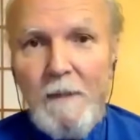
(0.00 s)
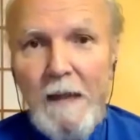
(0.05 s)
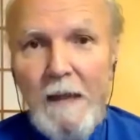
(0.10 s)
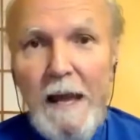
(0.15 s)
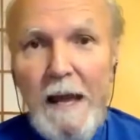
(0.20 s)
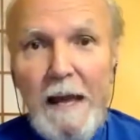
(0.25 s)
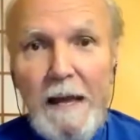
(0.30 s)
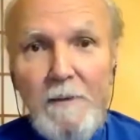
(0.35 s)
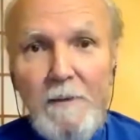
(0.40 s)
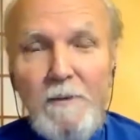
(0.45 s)

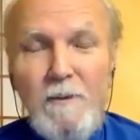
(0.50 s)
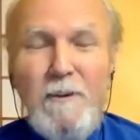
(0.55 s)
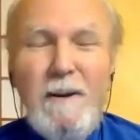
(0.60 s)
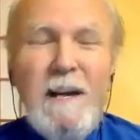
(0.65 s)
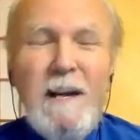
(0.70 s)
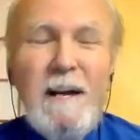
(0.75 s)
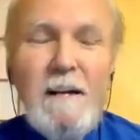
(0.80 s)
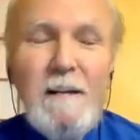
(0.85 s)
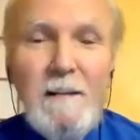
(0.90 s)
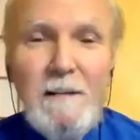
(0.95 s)
and their
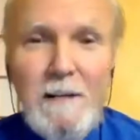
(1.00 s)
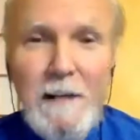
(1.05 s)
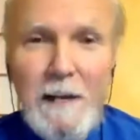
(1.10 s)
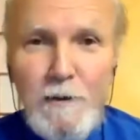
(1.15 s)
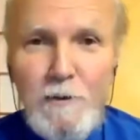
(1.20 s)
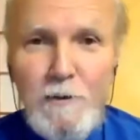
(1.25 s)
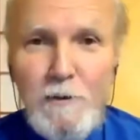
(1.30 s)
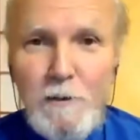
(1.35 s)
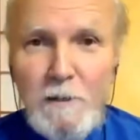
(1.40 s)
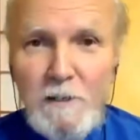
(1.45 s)

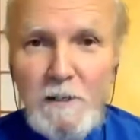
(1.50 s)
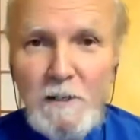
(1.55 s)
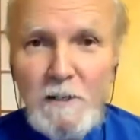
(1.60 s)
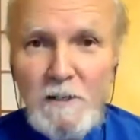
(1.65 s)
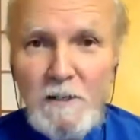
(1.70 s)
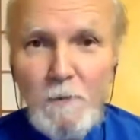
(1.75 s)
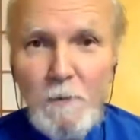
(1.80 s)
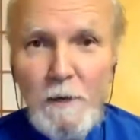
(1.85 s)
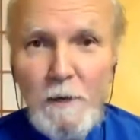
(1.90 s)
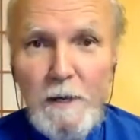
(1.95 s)
inclination is
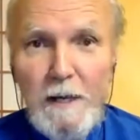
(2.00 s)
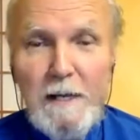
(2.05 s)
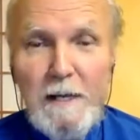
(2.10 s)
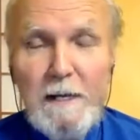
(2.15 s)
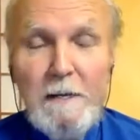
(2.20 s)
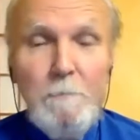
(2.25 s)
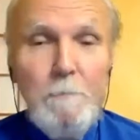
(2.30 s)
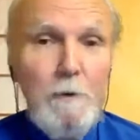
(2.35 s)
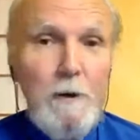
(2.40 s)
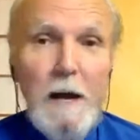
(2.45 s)
this way,
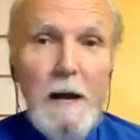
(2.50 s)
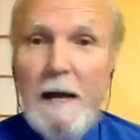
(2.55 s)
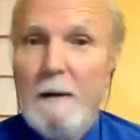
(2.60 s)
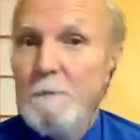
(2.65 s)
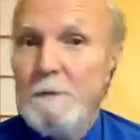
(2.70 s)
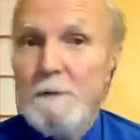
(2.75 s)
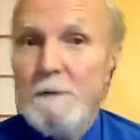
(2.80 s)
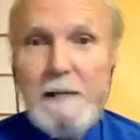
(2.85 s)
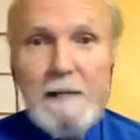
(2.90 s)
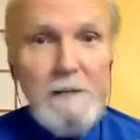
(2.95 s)
and
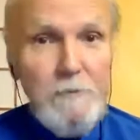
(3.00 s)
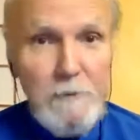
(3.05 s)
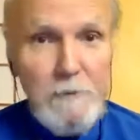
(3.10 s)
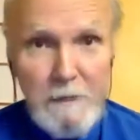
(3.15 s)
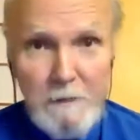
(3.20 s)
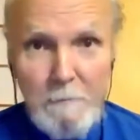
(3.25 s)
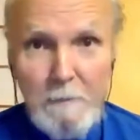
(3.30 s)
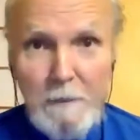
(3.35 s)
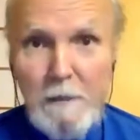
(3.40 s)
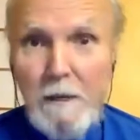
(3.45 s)
perhaps they
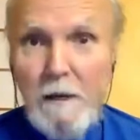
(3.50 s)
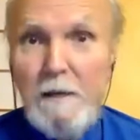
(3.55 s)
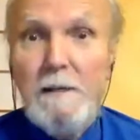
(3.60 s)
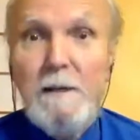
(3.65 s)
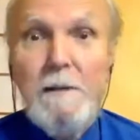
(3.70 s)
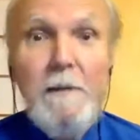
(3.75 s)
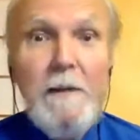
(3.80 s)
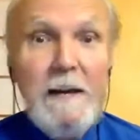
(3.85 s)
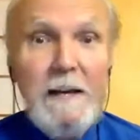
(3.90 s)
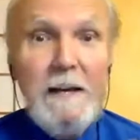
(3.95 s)
dream a lot
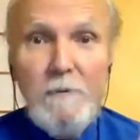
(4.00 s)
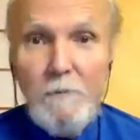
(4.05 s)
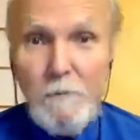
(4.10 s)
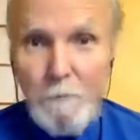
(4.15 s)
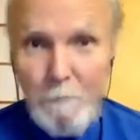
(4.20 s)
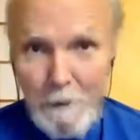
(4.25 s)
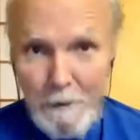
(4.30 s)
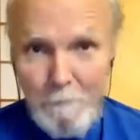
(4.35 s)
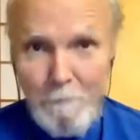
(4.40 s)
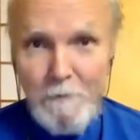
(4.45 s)
and they can
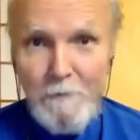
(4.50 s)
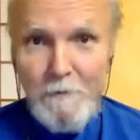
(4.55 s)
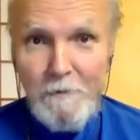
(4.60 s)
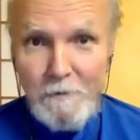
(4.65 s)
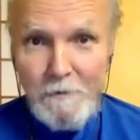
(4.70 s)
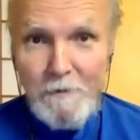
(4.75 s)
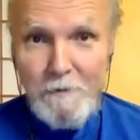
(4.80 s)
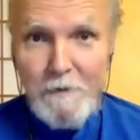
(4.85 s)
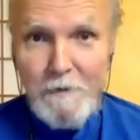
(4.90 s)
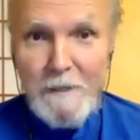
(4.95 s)
remember their
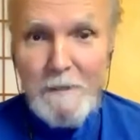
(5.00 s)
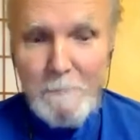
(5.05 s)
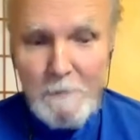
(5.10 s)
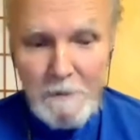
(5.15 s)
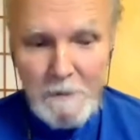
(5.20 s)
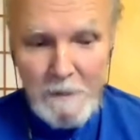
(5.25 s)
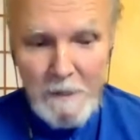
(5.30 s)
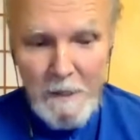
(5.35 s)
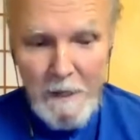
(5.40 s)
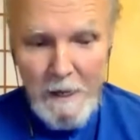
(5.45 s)

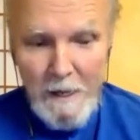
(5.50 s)
dreams.